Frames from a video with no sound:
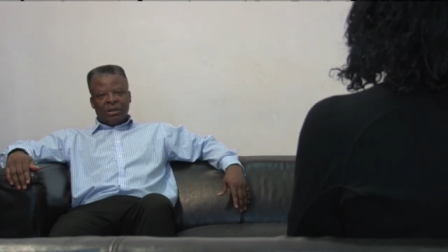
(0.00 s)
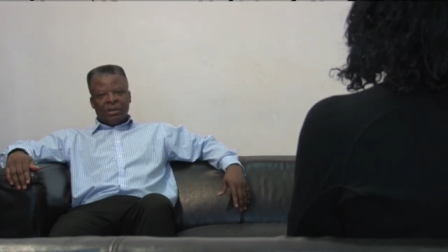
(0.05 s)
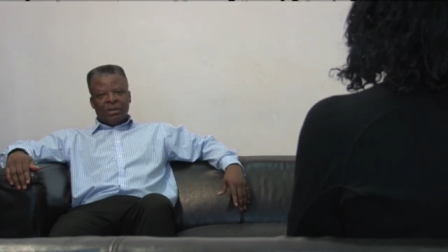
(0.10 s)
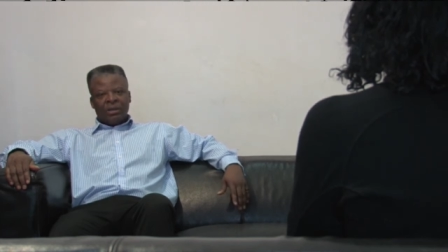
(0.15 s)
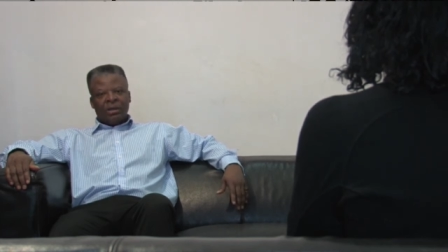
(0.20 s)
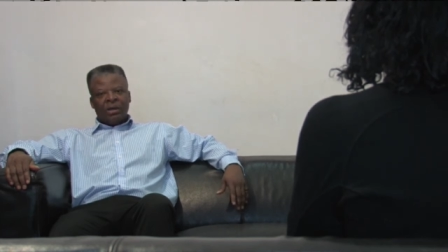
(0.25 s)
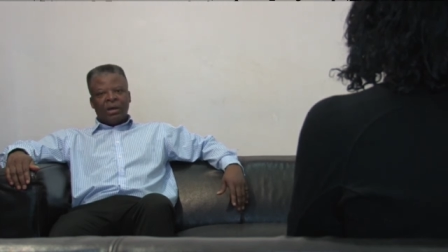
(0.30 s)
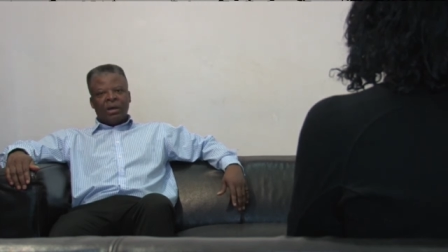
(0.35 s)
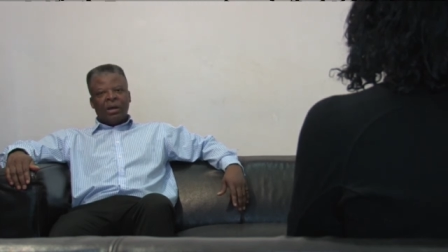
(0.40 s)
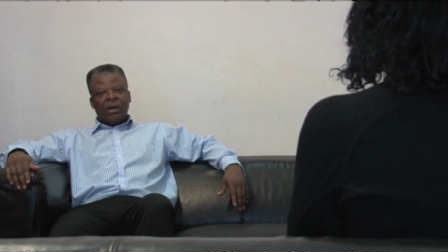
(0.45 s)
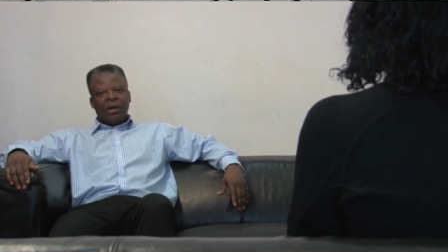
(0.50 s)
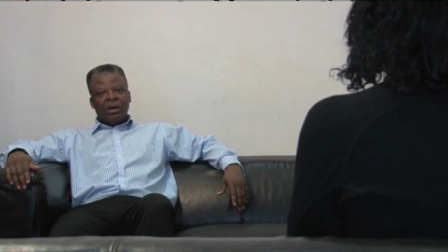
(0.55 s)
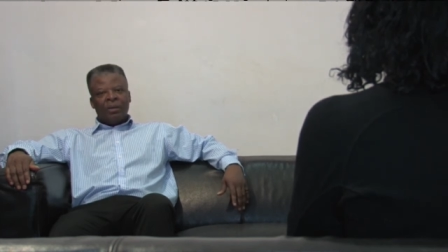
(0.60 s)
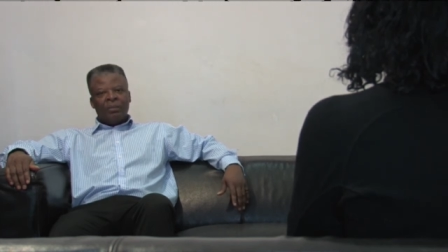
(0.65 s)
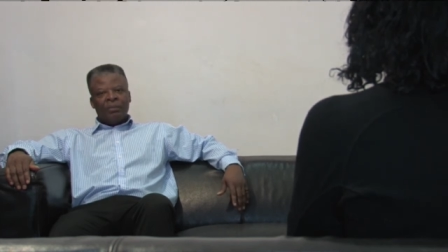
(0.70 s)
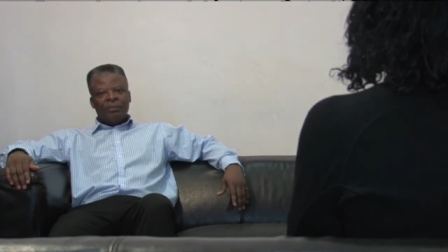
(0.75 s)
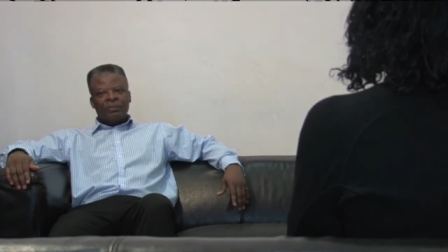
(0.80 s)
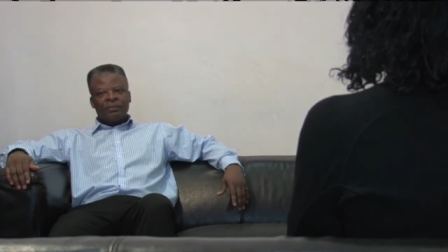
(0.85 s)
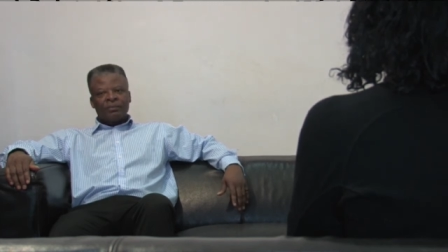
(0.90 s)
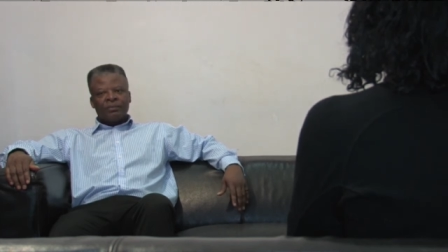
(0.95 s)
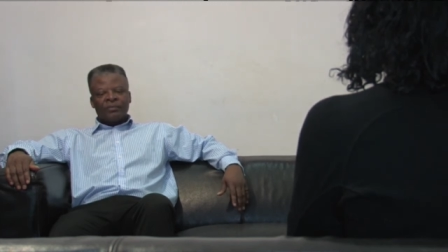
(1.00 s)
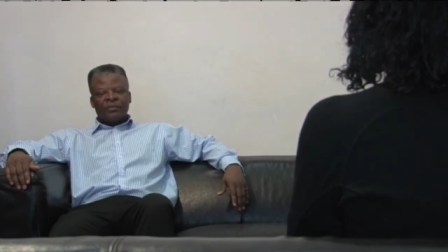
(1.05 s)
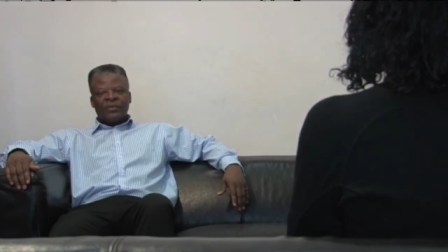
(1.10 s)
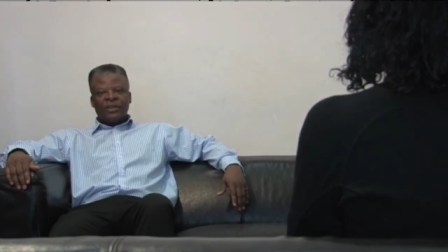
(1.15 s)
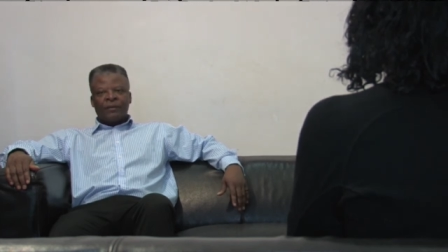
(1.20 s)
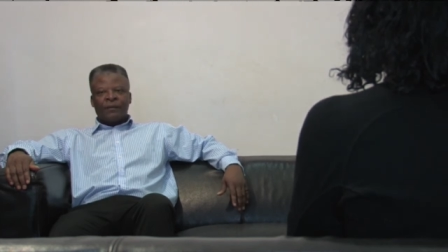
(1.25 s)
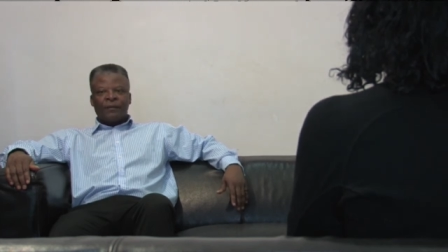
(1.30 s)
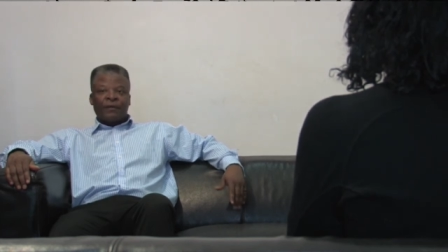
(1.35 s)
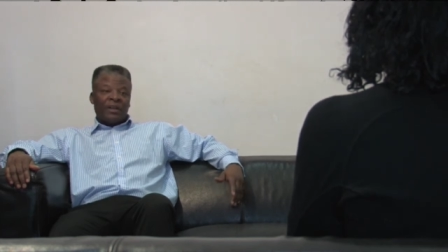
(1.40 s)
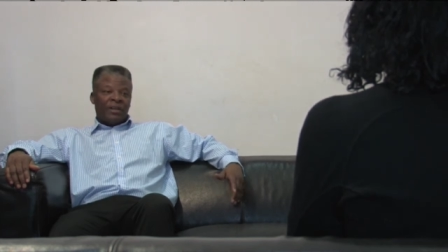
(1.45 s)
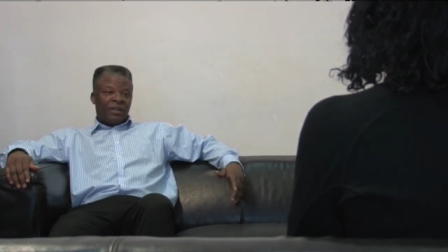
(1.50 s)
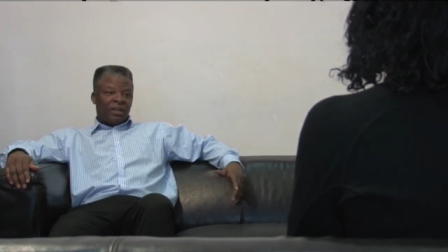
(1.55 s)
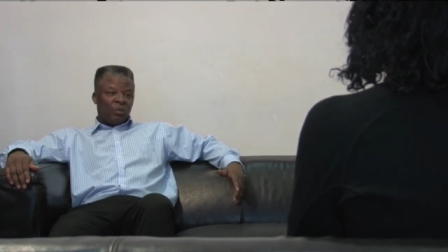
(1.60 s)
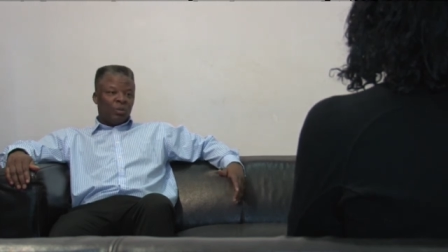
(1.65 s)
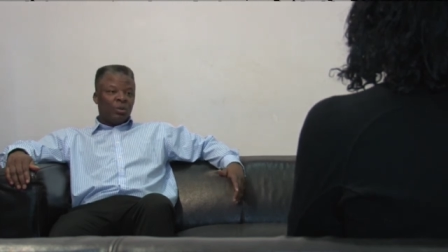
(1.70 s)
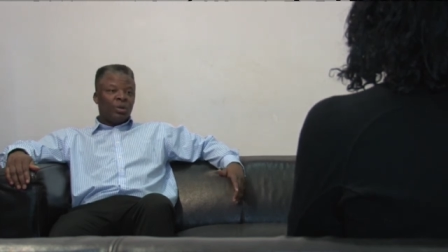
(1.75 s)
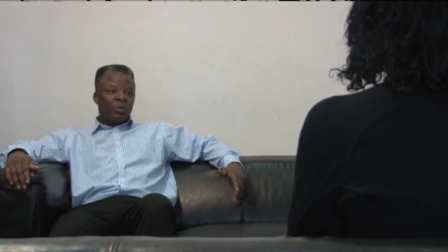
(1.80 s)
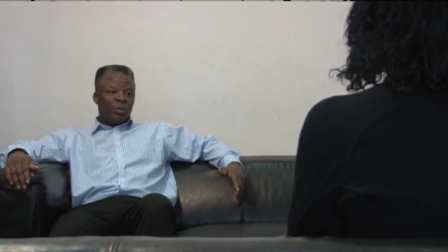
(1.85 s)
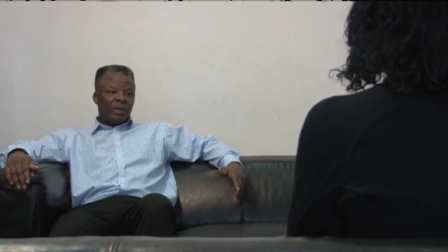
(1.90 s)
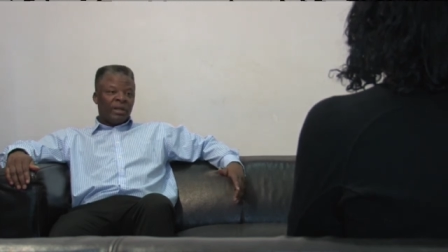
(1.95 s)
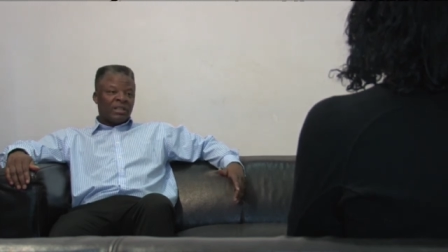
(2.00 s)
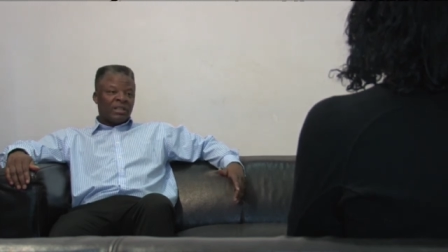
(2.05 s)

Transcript: the funding we were